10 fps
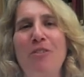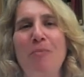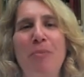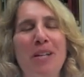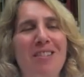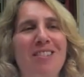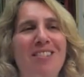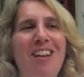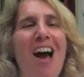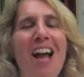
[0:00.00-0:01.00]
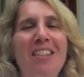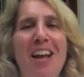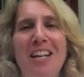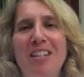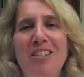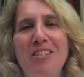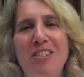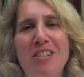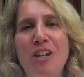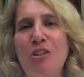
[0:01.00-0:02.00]
the biggest highlight is to
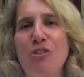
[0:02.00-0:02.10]
see our